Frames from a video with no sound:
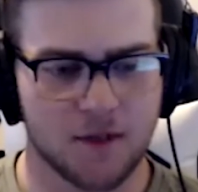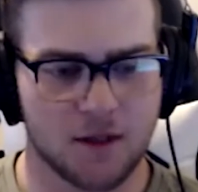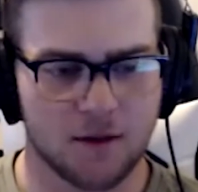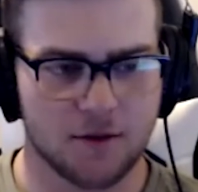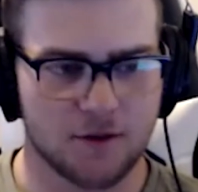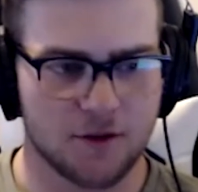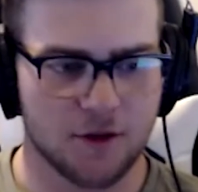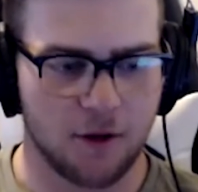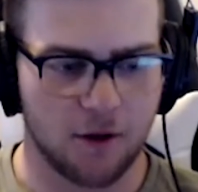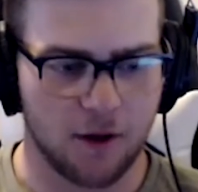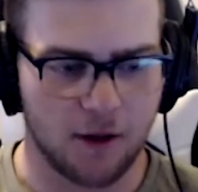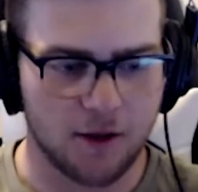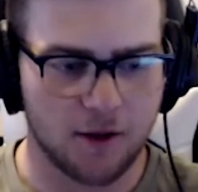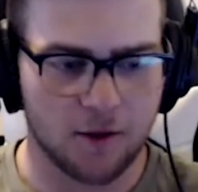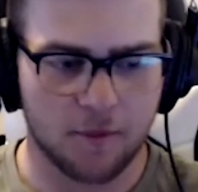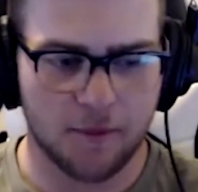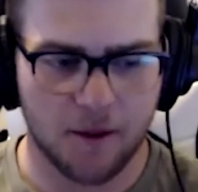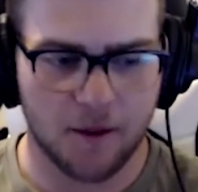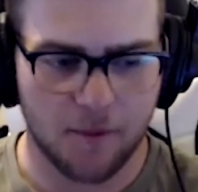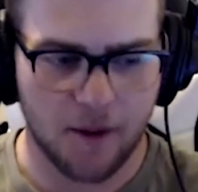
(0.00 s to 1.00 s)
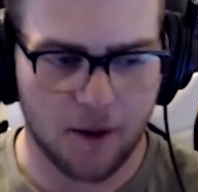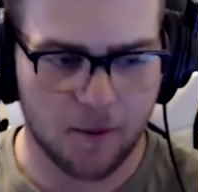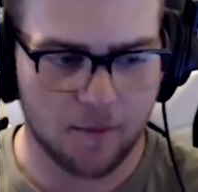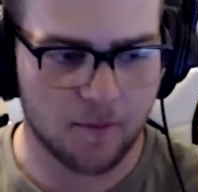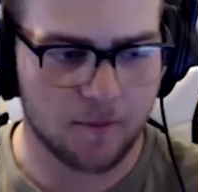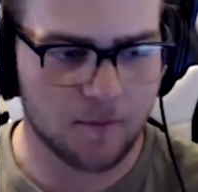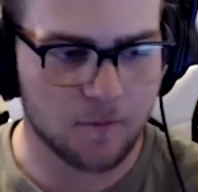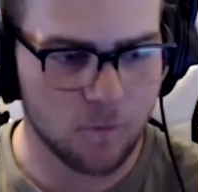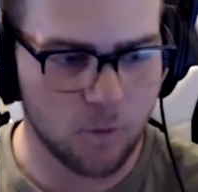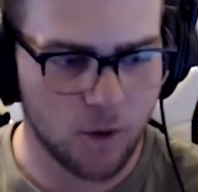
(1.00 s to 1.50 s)
so a little bit about
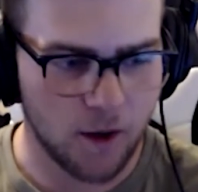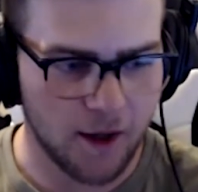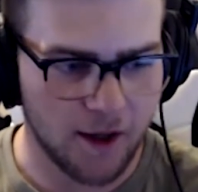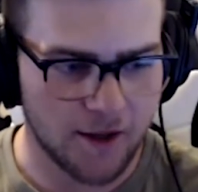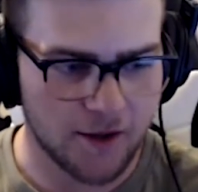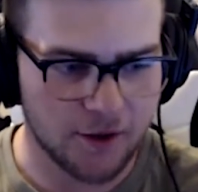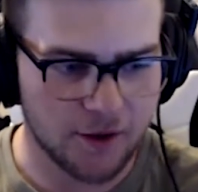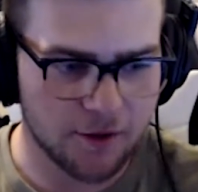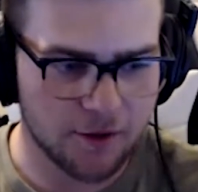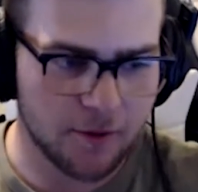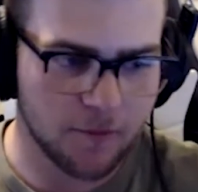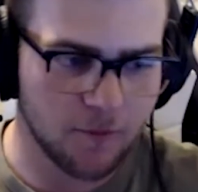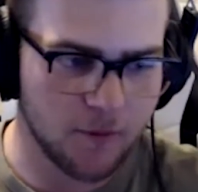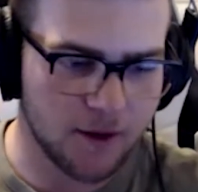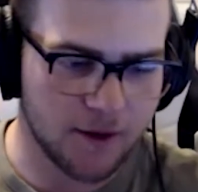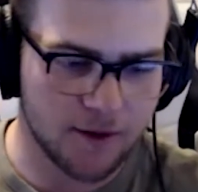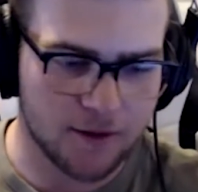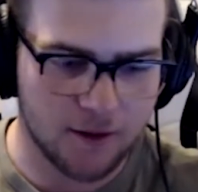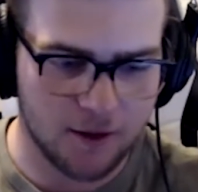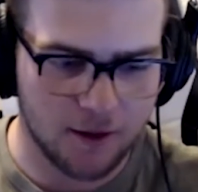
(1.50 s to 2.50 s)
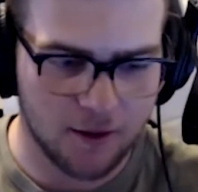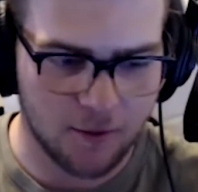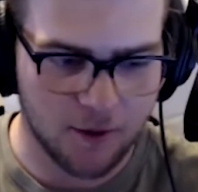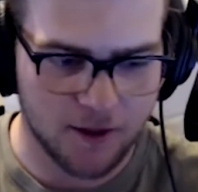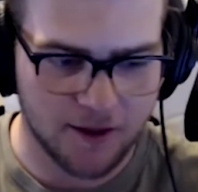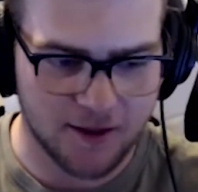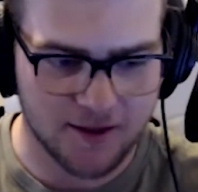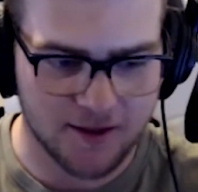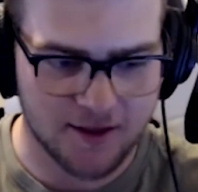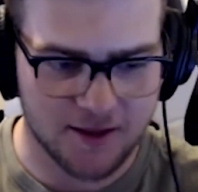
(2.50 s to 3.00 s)
what I do and
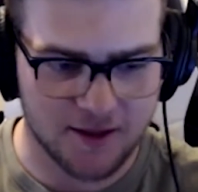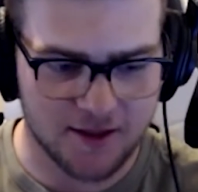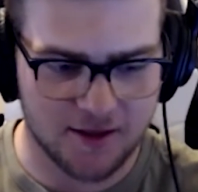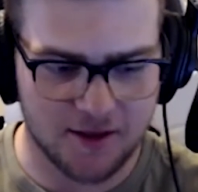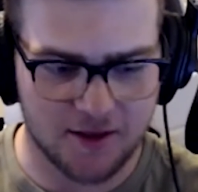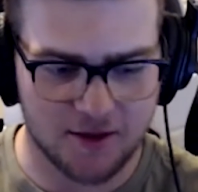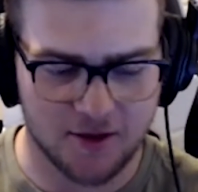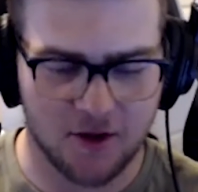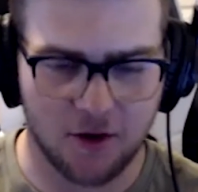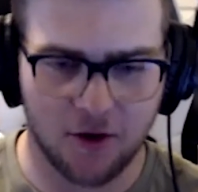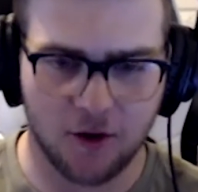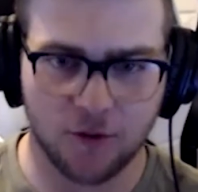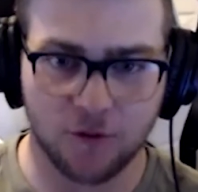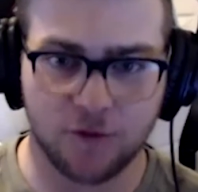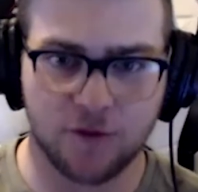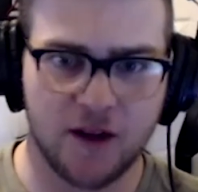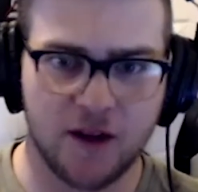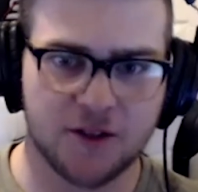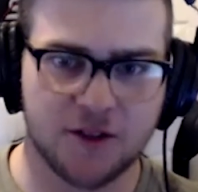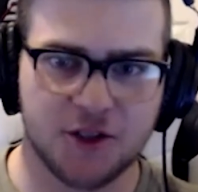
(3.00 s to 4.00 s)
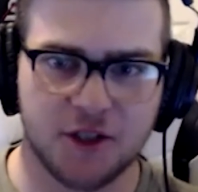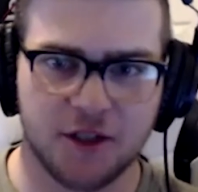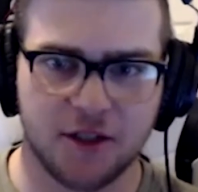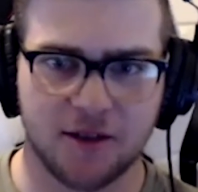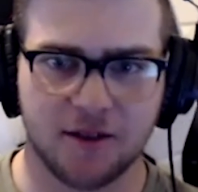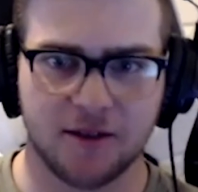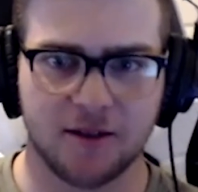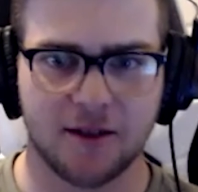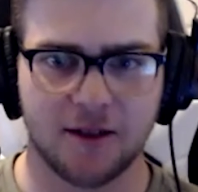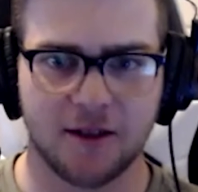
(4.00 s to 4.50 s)
what this is. It's called Vention.